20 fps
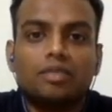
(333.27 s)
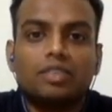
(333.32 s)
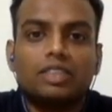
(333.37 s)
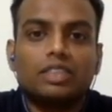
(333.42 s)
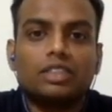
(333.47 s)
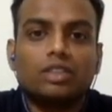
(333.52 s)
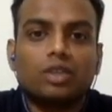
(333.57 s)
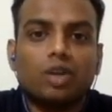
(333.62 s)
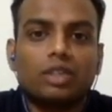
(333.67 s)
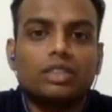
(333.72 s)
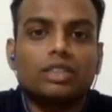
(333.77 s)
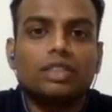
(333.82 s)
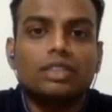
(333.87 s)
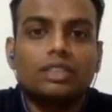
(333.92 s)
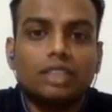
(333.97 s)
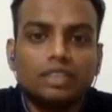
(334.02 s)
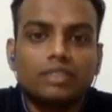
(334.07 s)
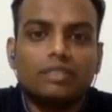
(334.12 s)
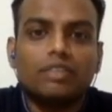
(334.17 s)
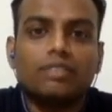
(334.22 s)
which is
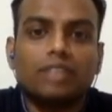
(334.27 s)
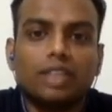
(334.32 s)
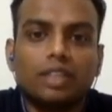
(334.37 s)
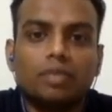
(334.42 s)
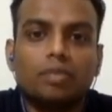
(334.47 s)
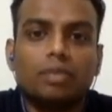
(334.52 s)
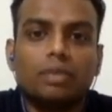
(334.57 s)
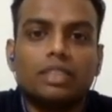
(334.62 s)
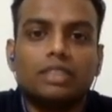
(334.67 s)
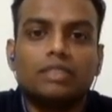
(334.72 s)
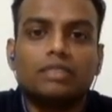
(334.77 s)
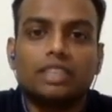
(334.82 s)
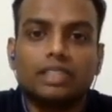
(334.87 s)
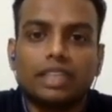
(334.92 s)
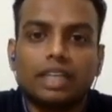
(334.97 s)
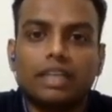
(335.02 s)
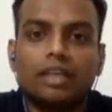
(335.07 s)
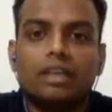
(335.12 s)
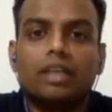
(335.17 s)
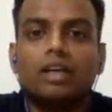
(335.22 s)
costing 650 rupees,
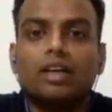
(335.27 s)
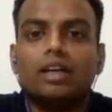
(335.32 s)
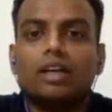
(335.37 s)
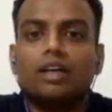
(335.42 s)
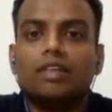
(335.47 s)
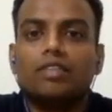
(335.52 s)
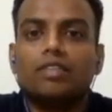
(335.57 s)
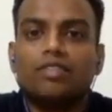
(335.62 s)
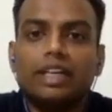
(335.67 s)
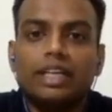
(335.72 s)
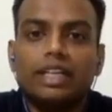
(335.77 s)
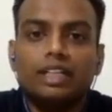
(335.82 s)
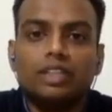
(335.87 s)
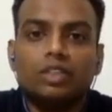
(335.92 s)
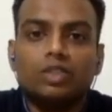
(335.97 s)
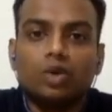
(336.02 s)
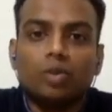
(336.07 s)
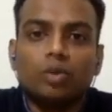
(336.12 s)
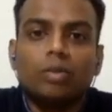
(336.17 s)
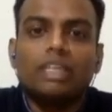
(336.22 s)
which can
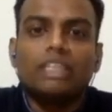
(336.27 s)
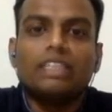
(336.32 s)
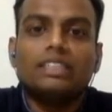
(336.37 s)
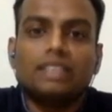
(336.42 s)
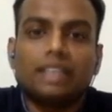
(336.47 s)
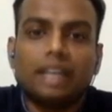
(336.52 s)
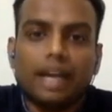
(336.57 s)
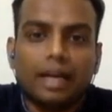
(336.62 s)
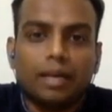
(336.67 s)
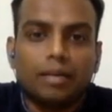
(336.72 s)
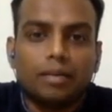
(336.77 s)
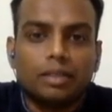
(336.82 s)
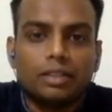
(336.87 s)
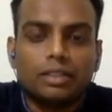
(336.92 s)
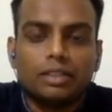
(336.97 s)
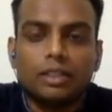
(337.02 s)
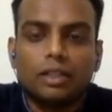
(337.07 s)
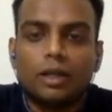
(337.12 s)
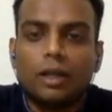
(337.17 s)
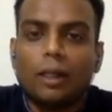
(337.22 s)
feed so many stray
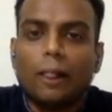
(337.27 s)
animals.